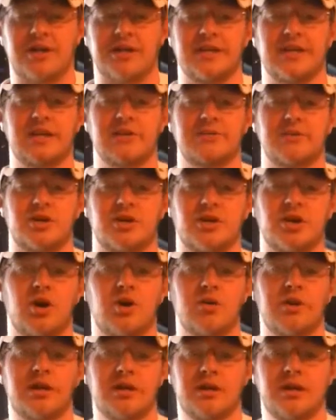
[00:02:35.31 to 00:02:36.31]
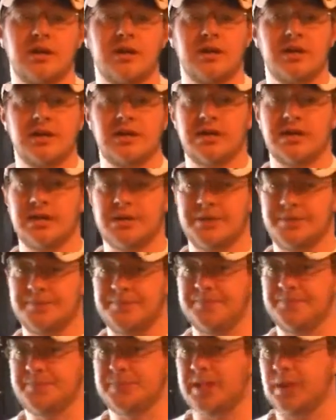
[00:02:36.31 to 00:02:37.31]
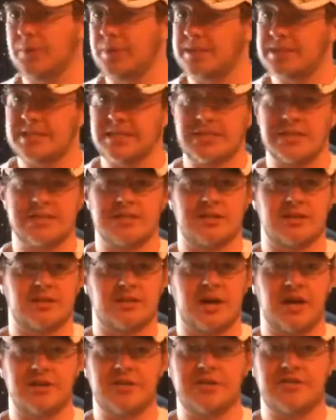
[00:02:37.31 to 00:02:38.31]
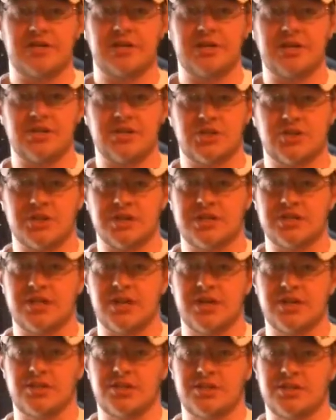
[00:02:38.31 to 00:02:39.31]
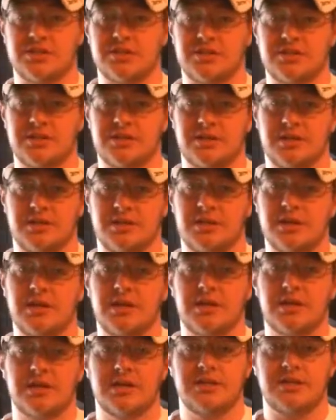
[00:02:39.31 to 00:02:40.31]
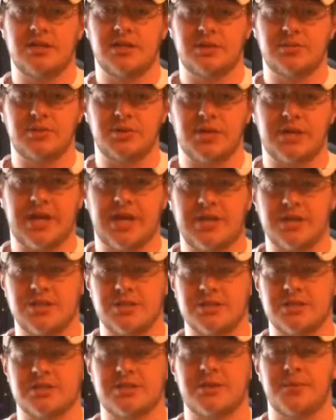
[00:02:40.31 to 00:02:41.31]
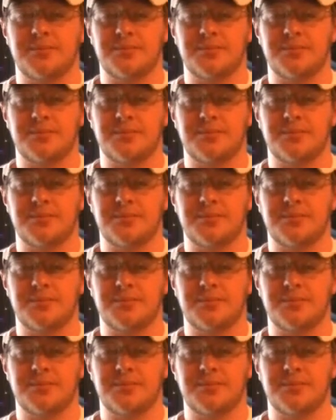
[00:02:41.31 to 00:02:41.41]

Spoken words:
It keeps on going, and we can see this in a lot of different industries, not just telecommunications.